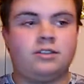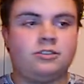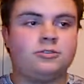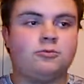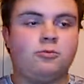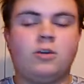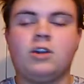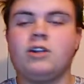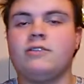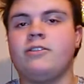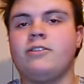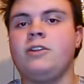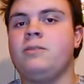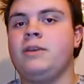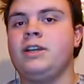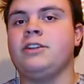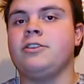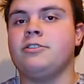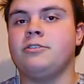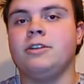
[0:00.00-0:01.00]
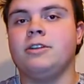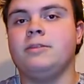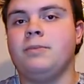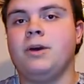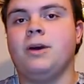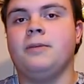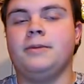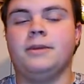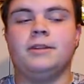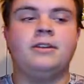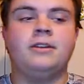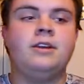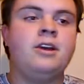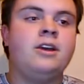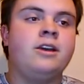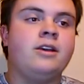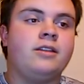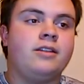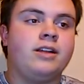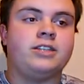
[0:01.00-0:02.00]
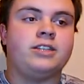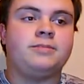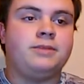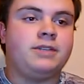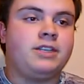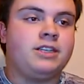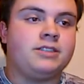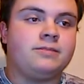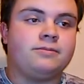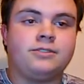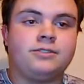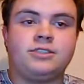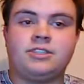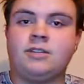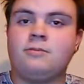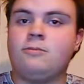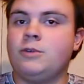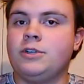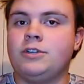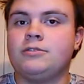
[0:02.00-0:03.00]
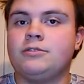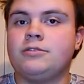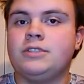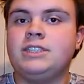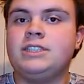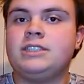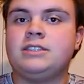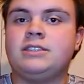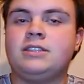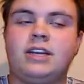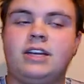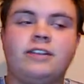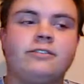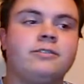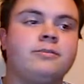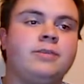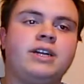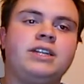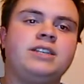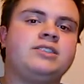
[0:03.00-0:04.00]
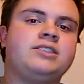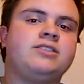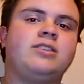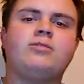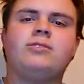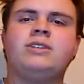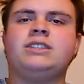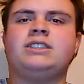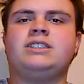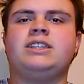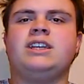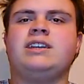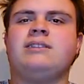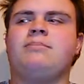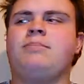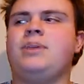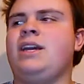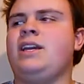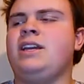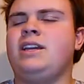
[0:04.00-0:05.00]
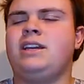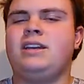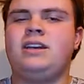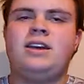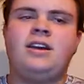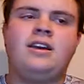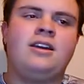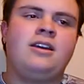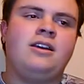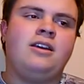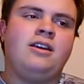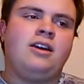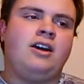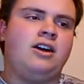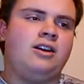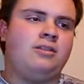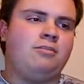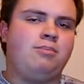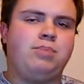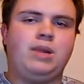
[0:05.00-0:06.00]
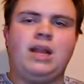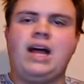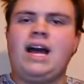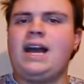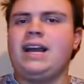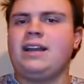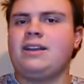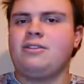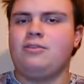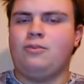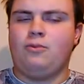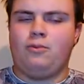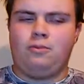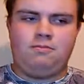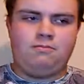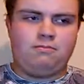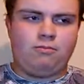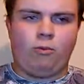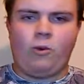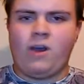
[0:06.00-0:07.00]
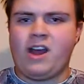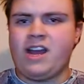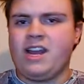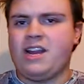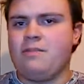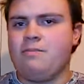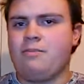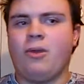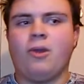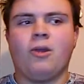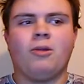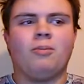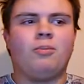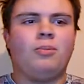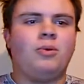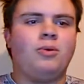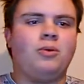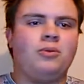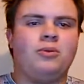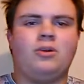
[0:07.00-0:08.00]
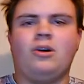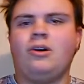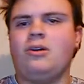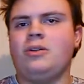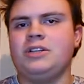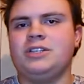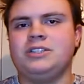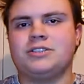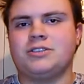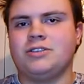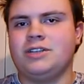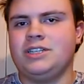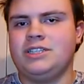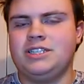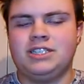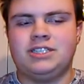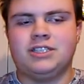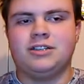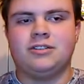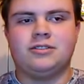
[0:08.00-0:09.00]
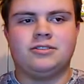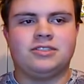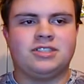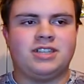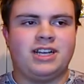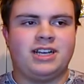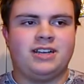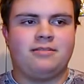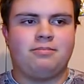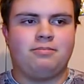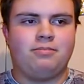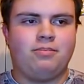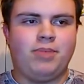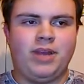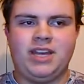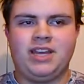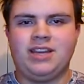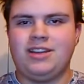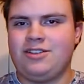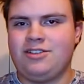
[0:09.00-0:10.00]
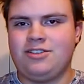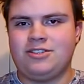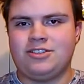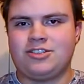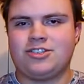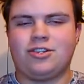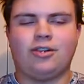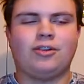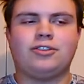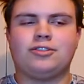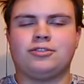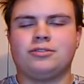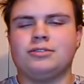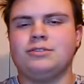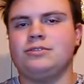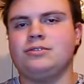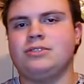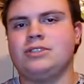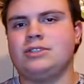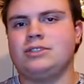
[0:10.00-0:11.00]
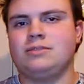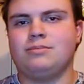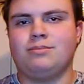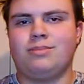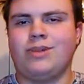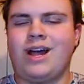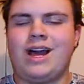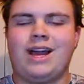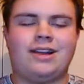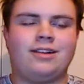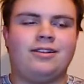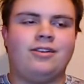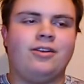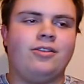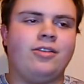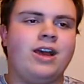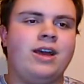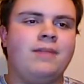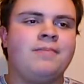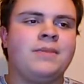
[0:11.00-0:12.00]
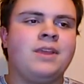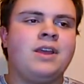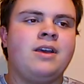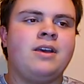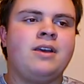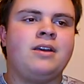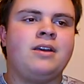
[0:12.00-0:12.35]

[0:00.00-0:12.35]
There's one of them in green pumpkin. That's because for some weird reason, everybody has always said pink, black, white, purple, all these crazy colors like pink, chartreuse, black, and all that.